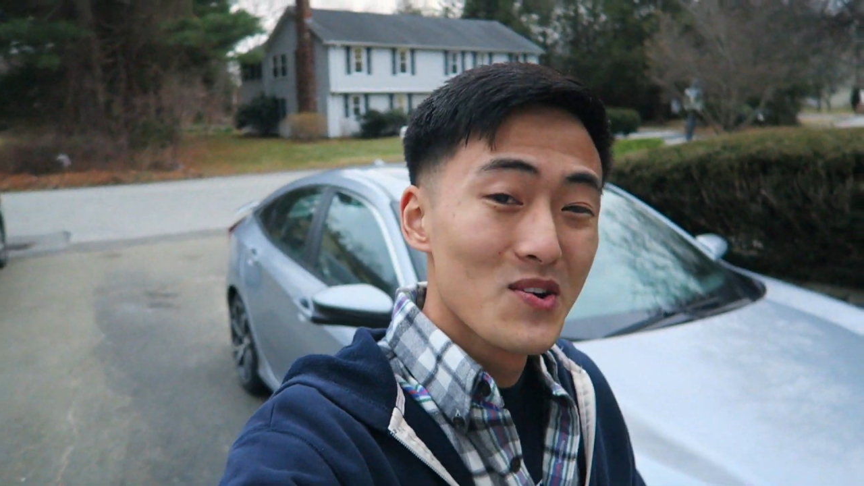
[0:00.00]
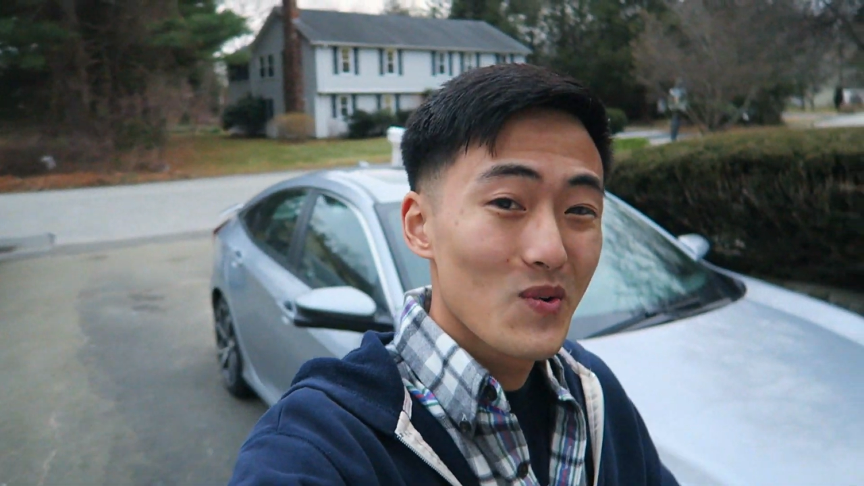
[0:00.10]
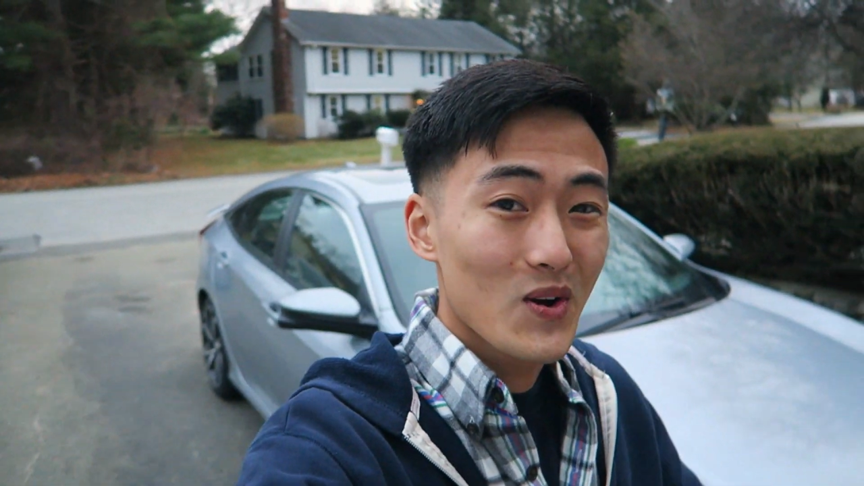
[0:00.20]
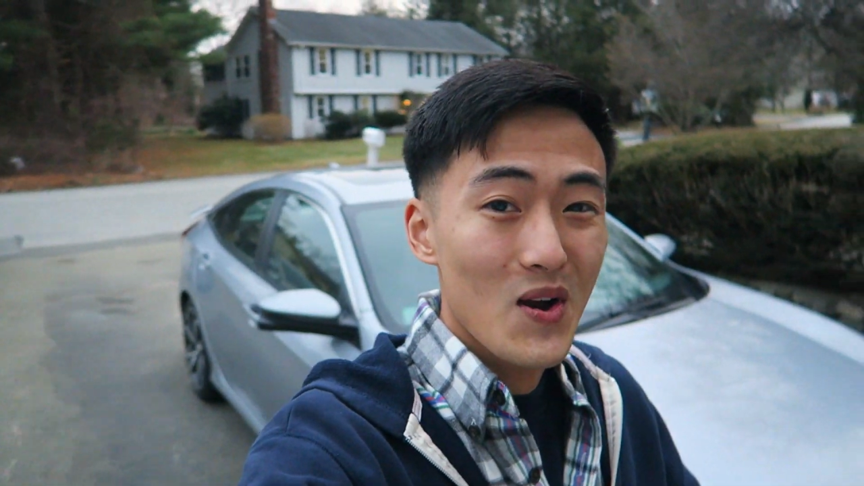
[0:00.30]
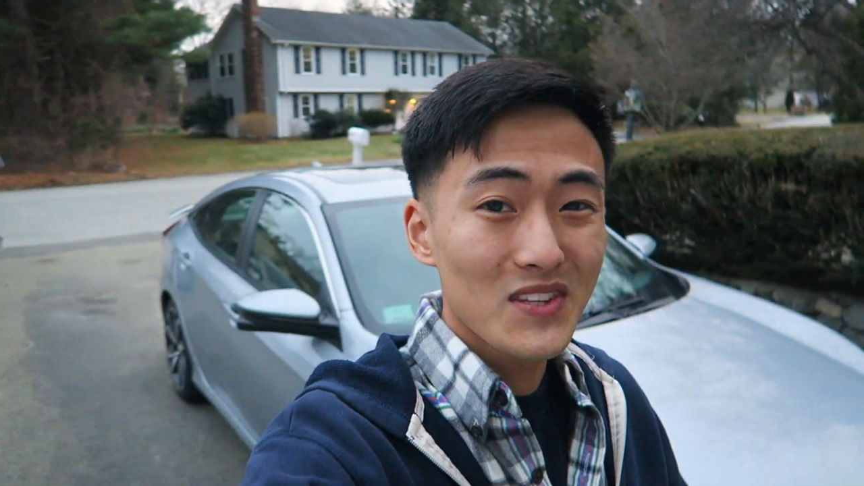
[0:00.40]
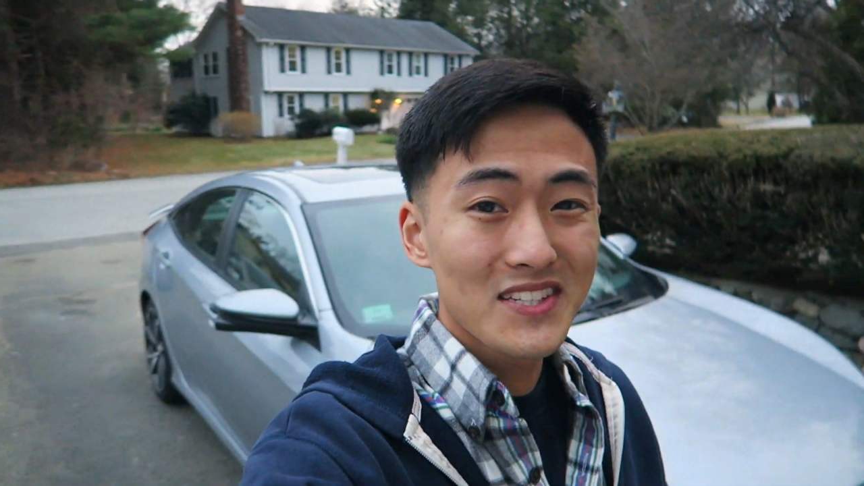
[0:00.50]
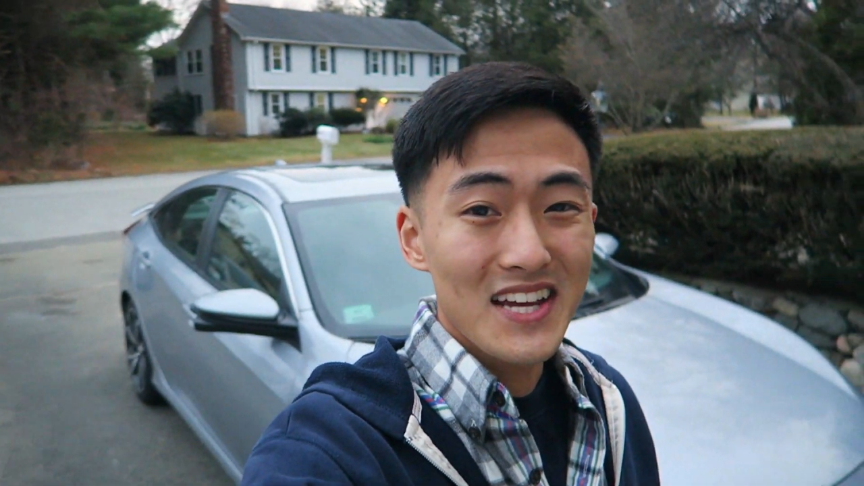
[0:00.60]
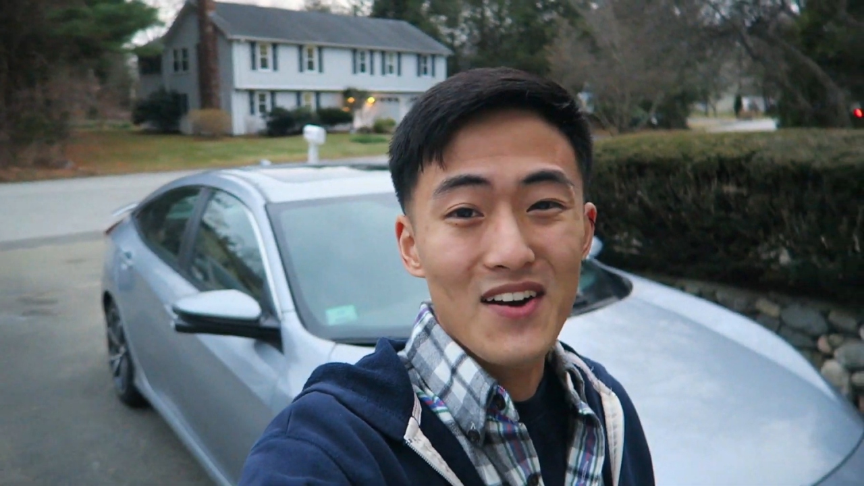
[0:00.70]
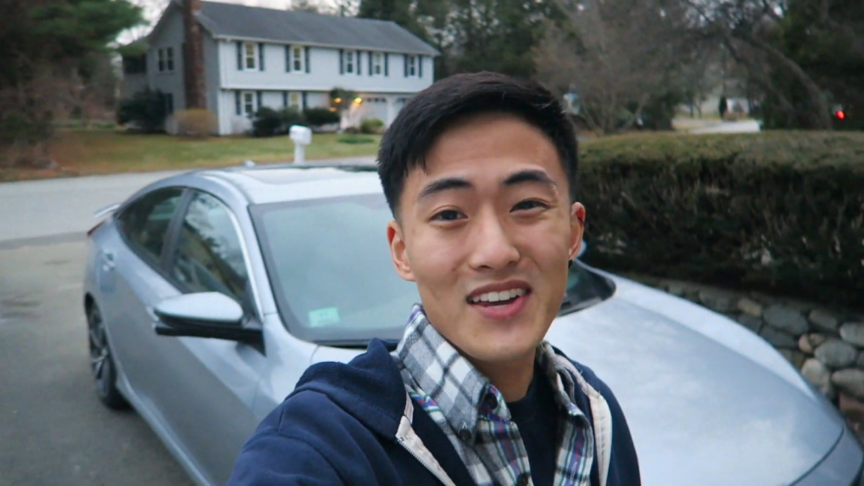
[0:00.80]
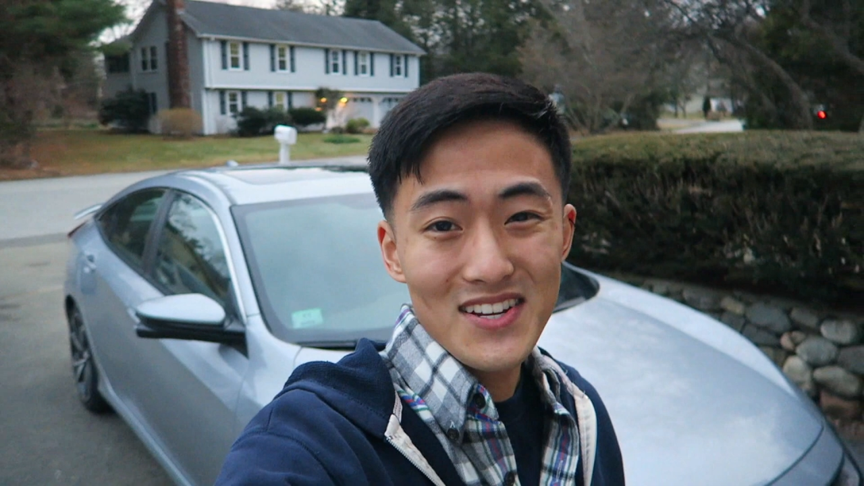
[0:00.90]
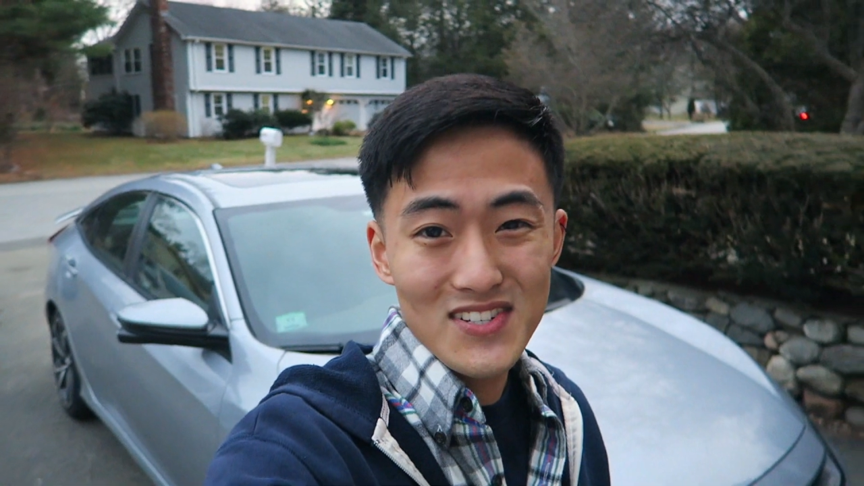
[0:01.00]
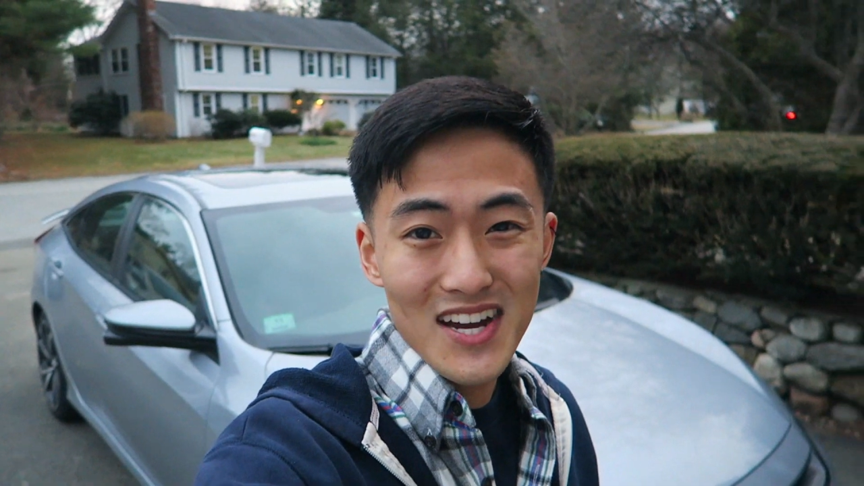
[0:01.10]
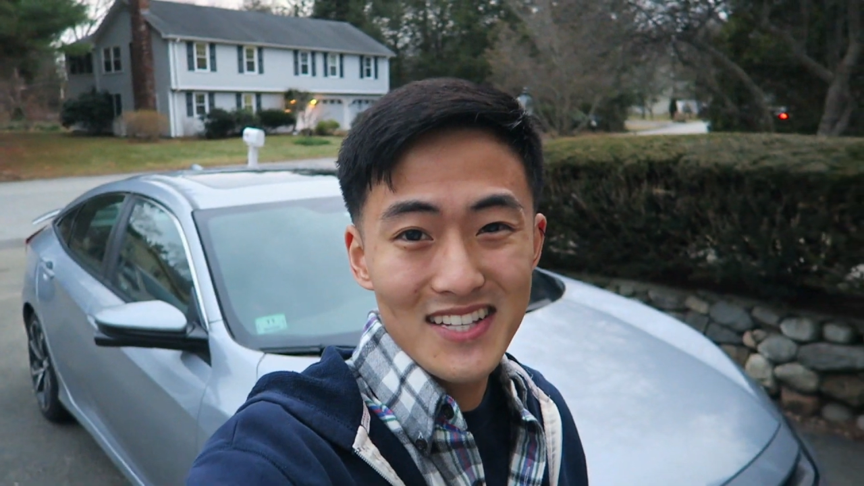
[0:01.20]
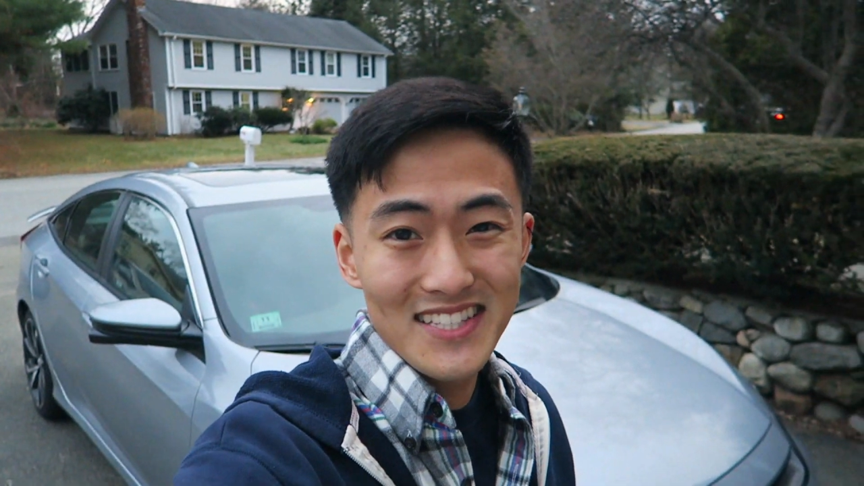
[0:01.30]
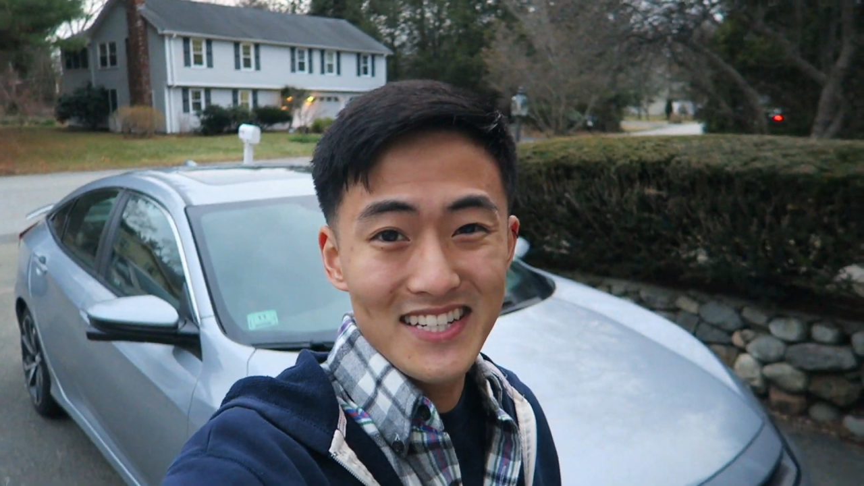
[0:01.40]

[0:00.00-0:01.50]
Regardless, I'll catch you guys